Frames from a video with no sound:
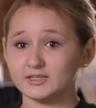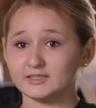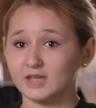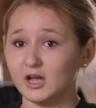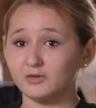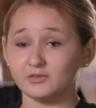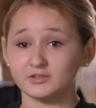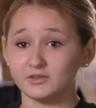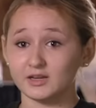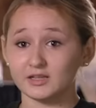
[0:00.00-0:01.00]
itself
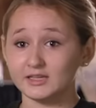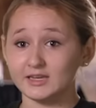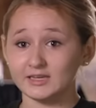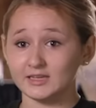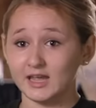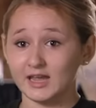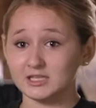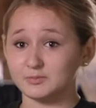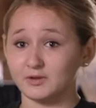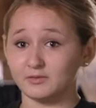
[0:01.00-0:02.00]
is very clean and
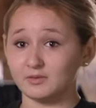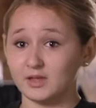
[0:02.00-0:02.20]
nice, but